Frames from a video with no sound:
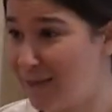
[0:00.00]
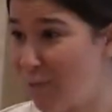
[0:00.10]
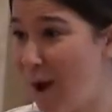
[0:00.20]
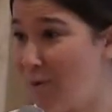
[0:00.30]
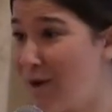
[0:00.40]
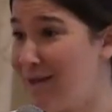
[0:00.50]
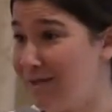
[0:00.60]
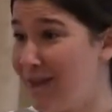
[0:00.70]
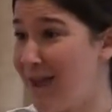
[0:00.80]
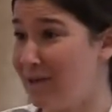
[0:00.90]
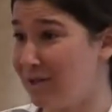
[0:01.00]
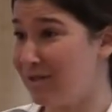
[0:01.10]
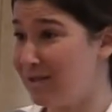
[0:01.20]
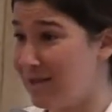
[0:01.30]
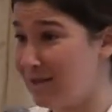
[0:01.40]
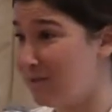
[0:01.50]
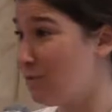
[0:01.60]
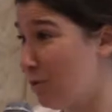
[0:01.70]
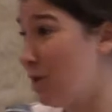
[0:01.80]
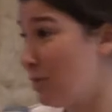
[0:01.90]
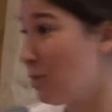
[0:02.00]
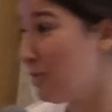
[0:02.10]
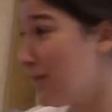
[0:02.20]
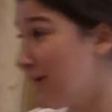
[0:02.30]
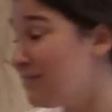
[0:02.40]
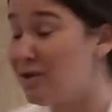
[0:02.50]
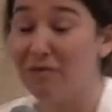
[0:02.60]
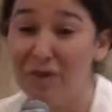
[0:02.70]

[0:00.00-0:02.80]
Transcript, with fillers: That's why we're in the agencies, the, the, the,